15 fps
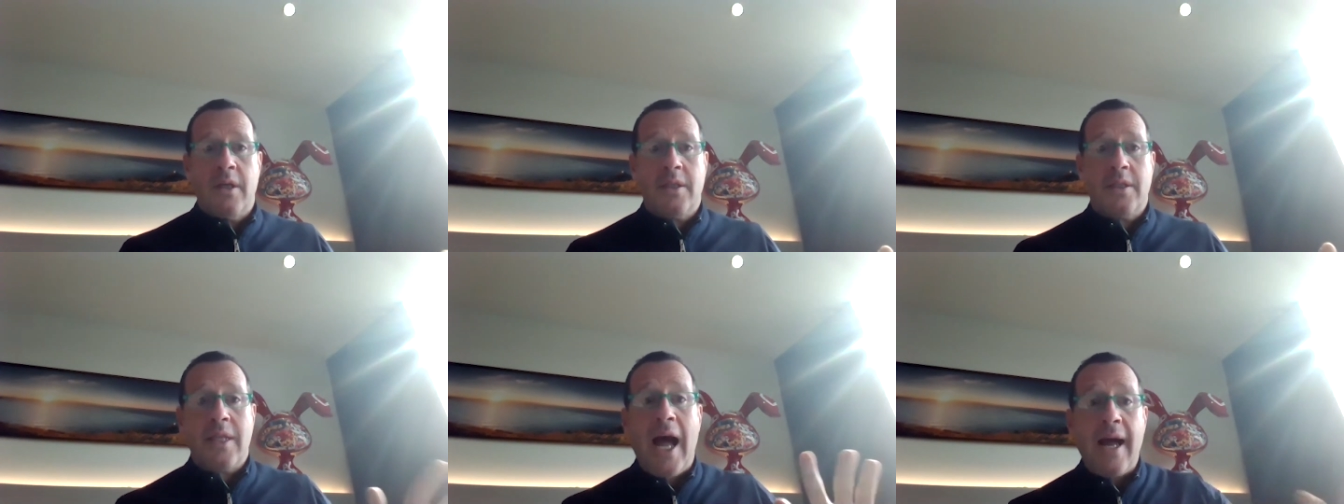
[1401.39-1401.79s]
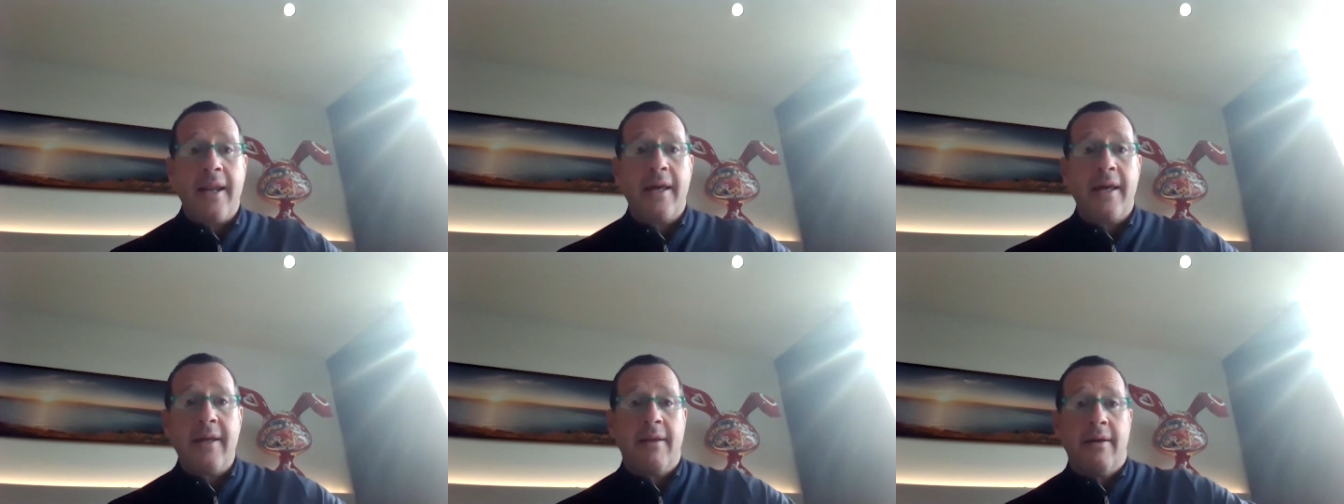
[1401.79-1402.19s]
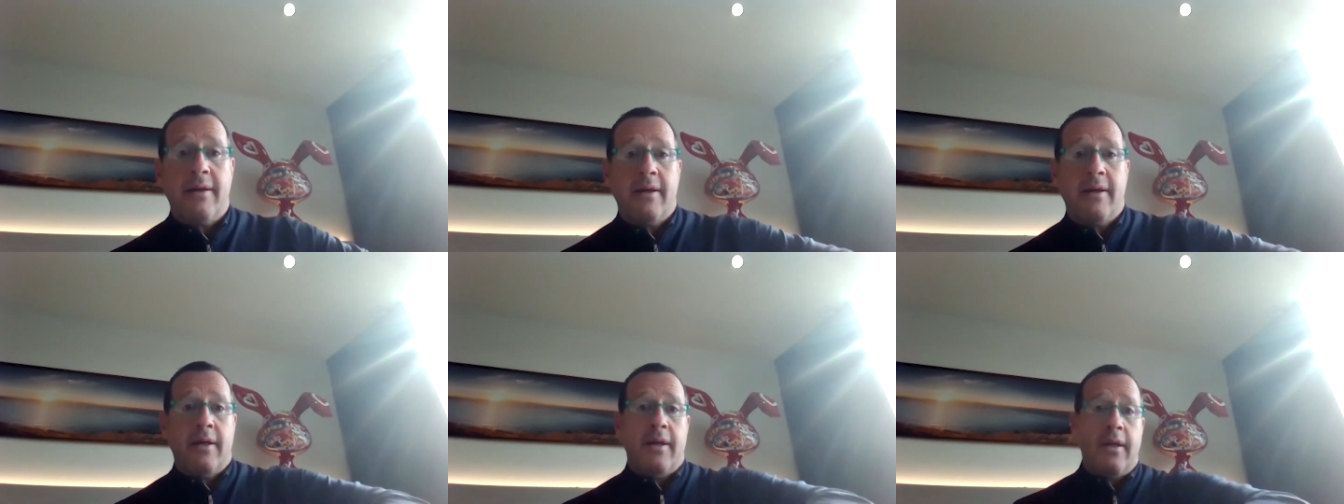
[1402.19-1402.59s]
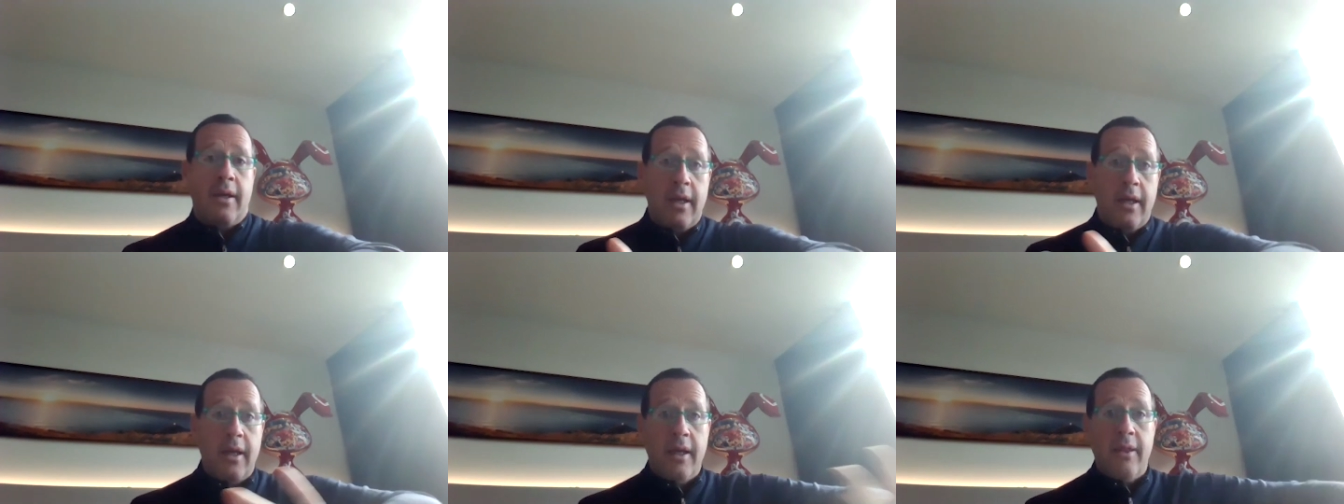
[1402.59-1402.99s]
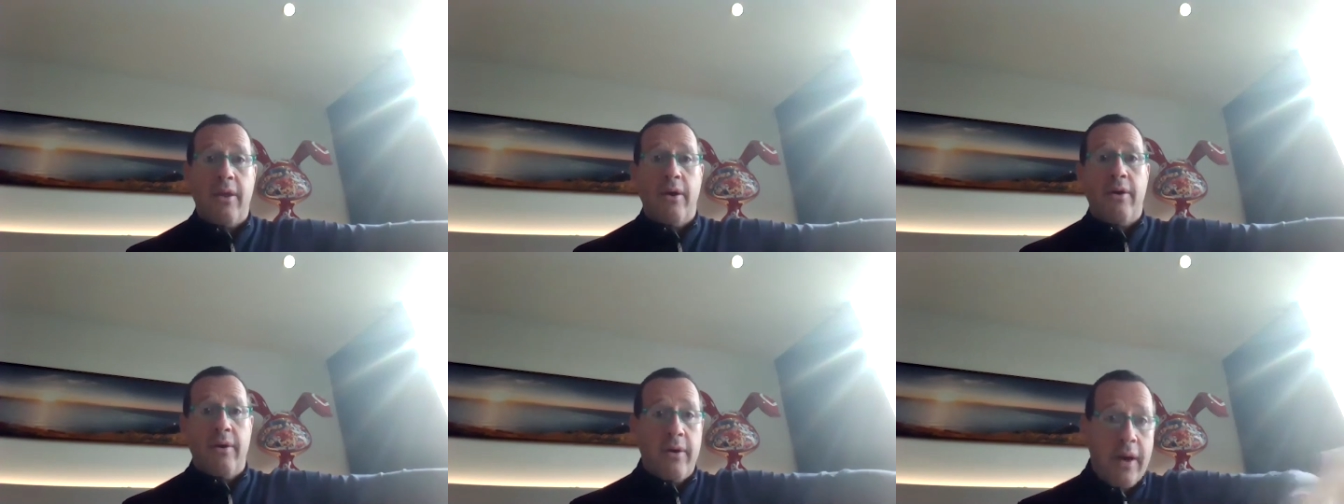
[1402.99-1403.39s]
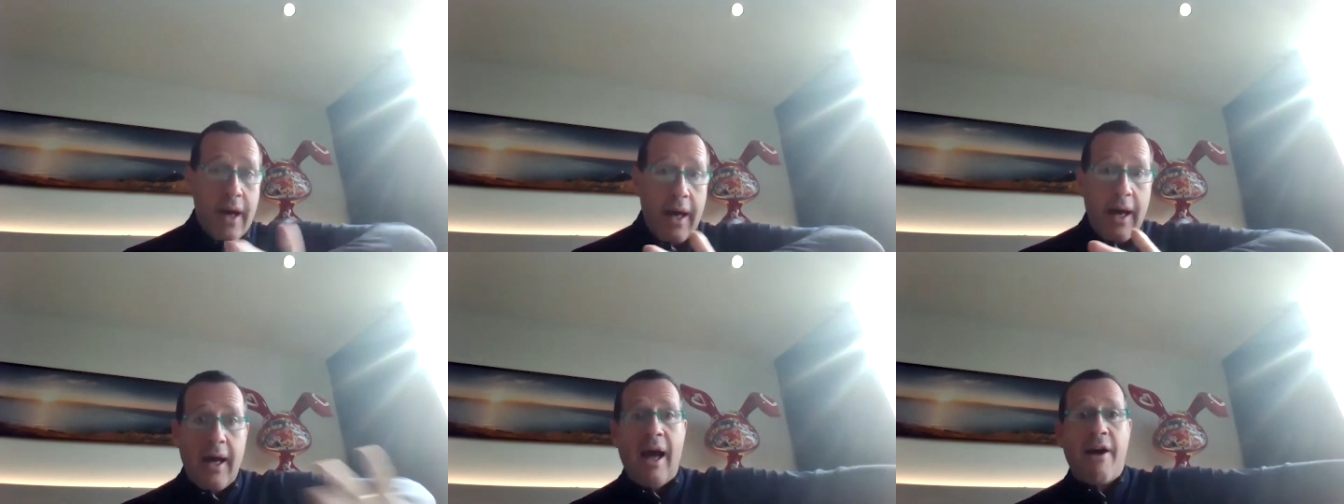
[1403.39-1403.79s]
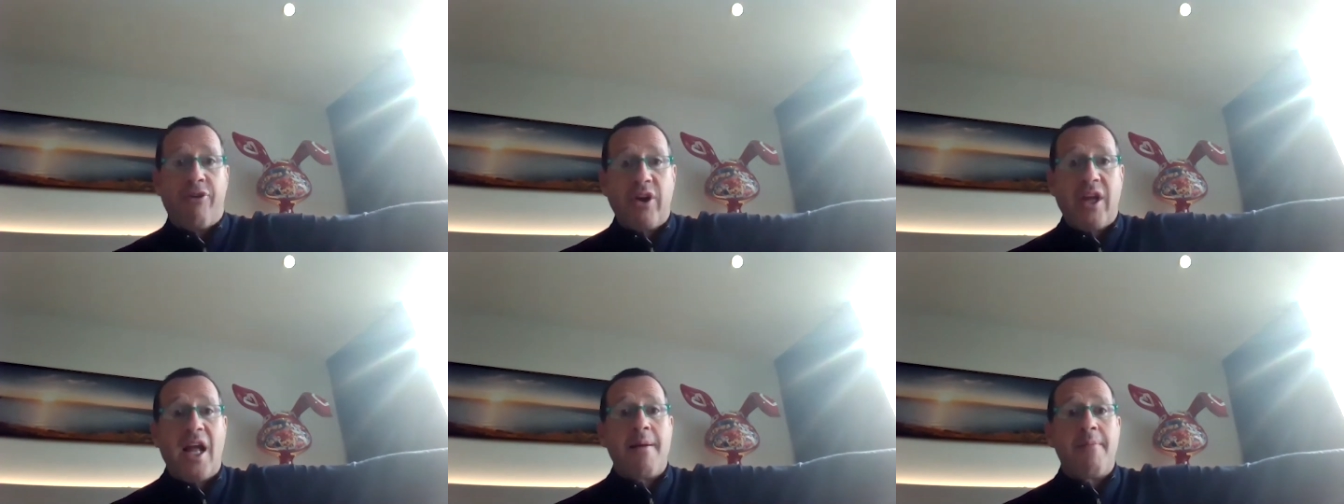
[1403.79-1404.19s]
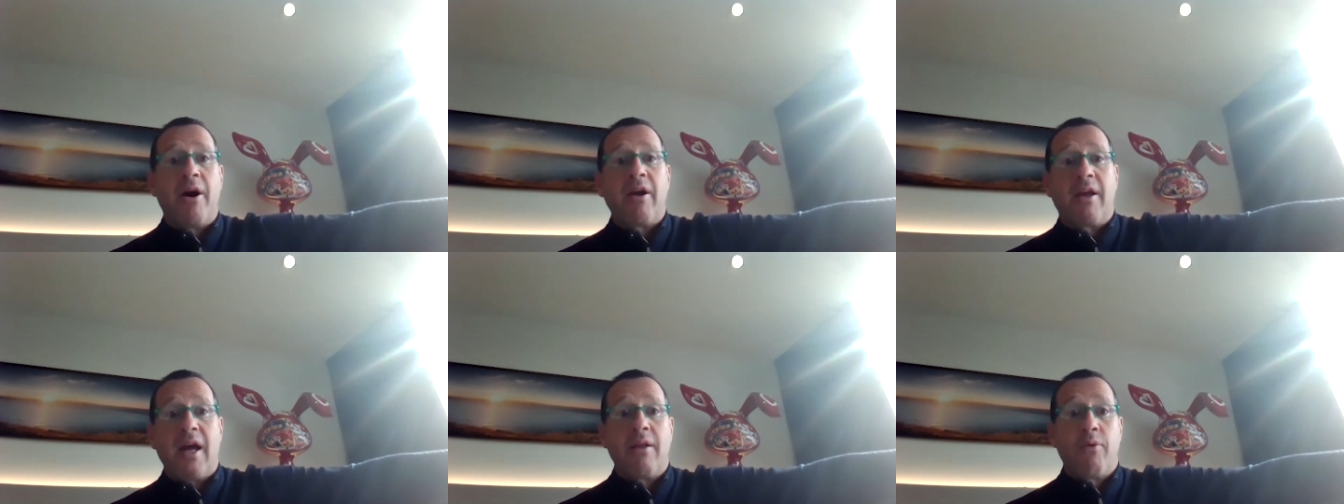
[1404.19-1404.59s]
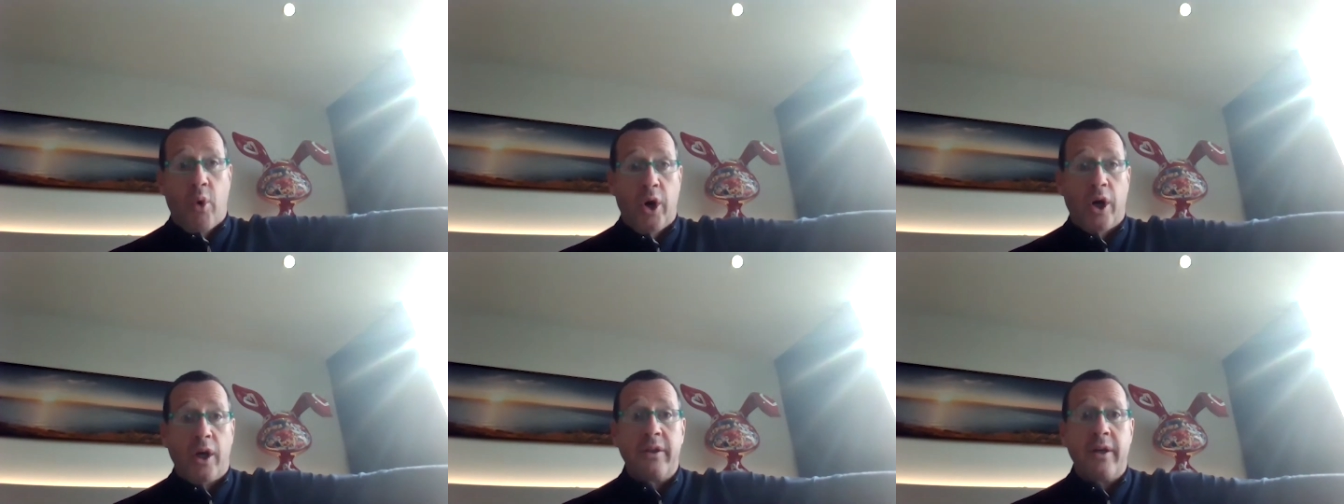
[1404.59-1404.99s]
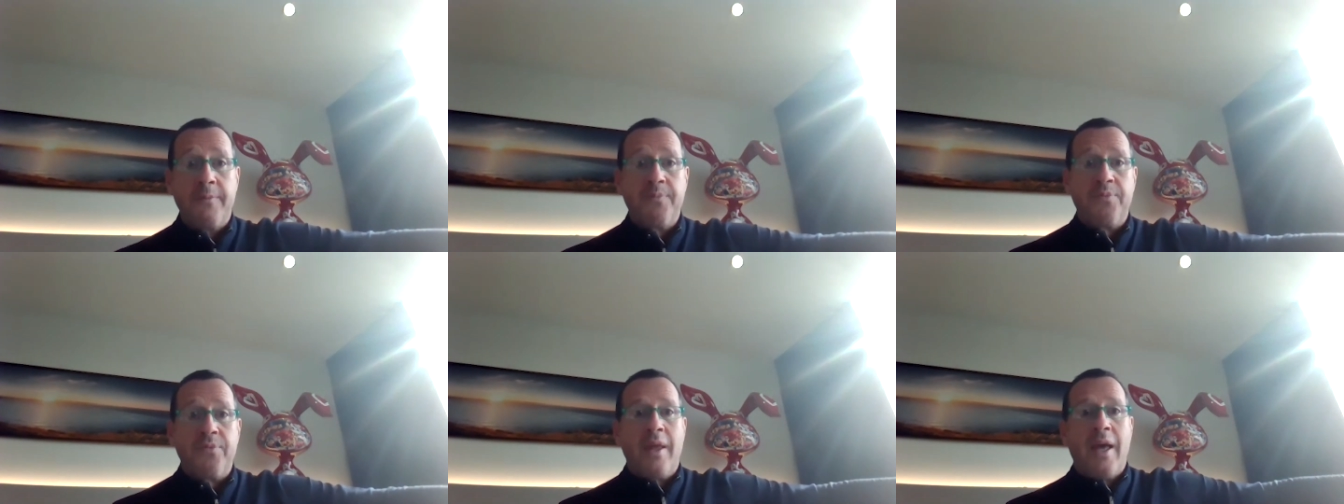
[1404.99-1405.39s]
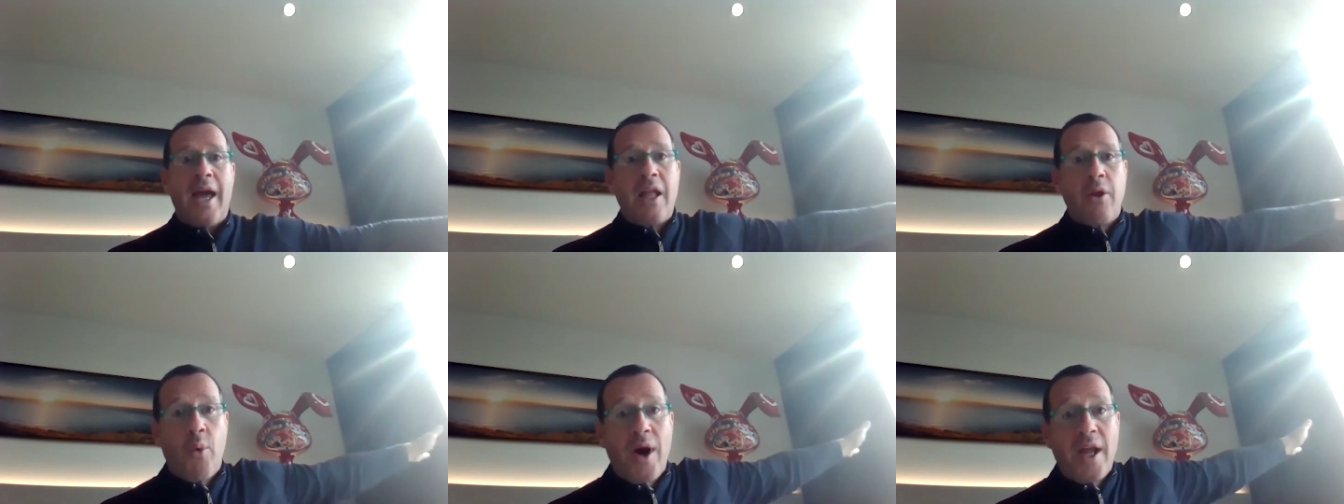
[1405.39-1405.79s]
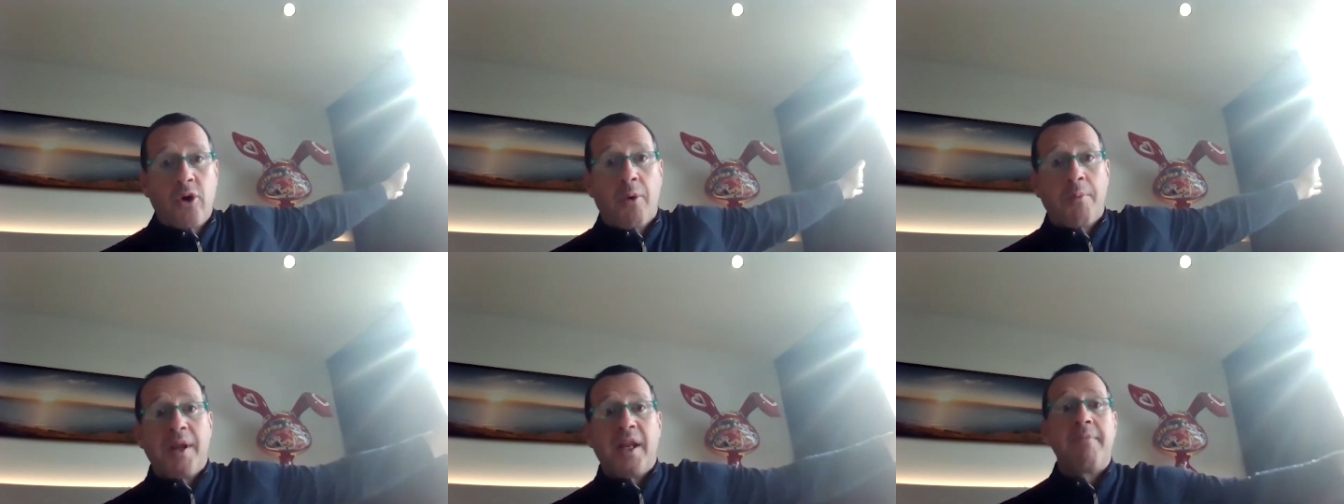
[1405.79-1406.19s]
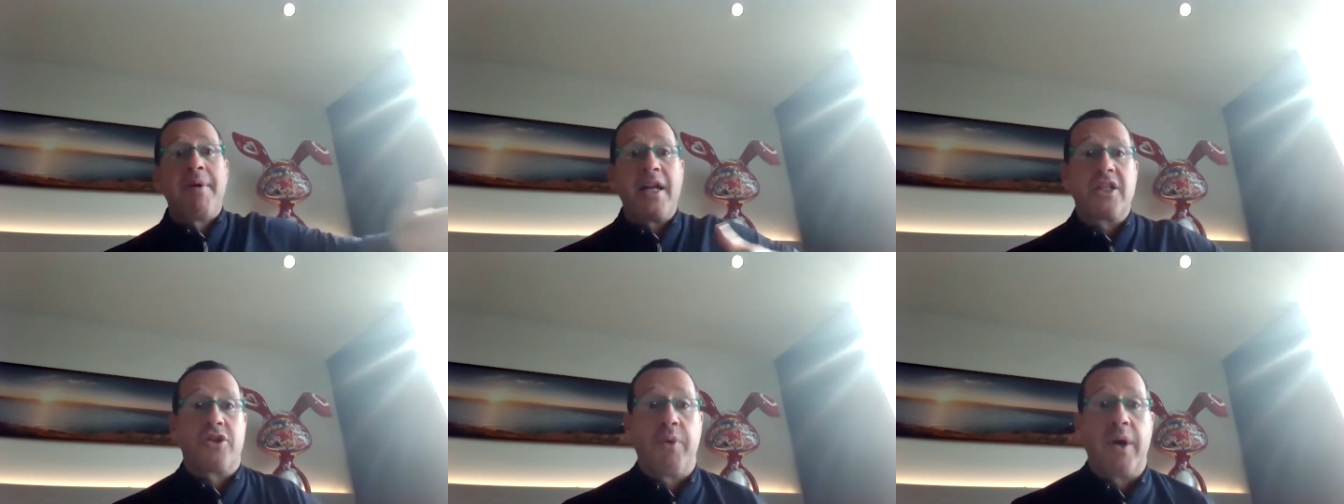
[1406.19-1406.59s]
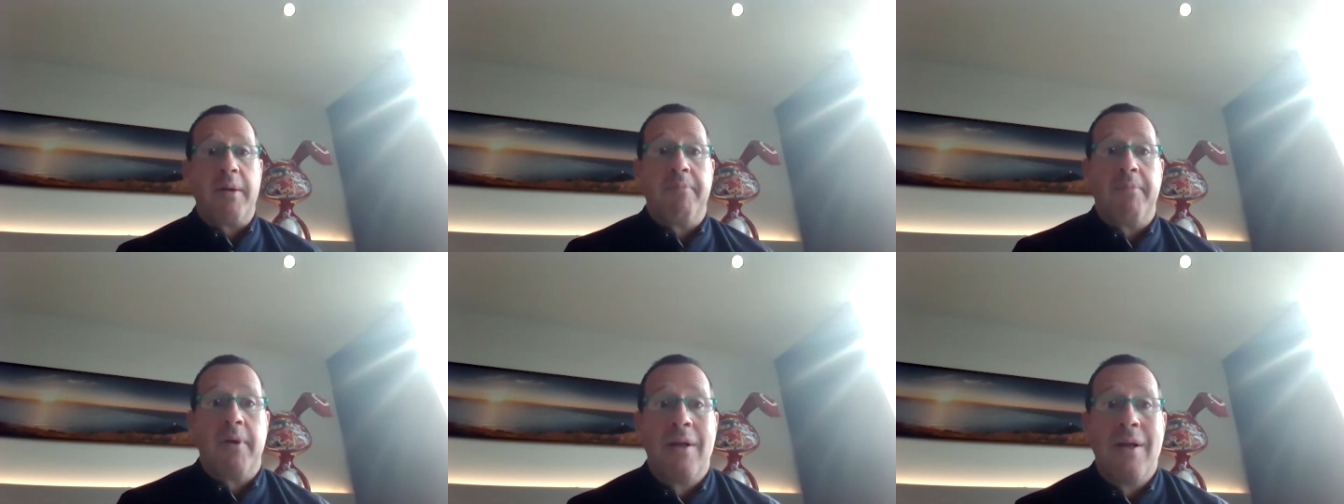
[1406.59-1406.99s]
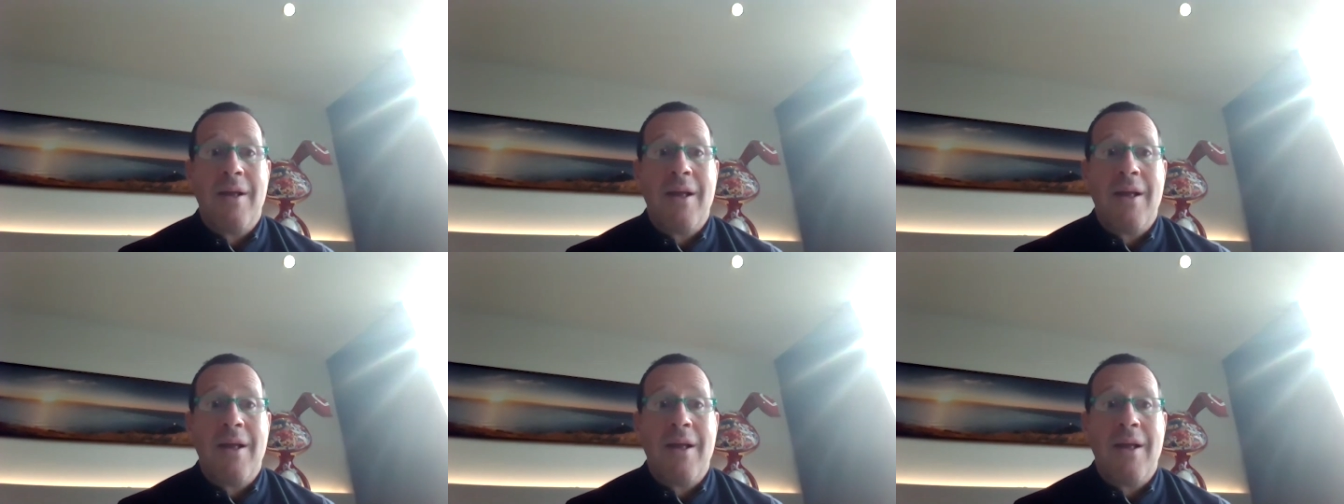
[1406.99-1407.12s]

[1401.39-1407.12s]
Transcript: starting in the African American world and went completely mainstream.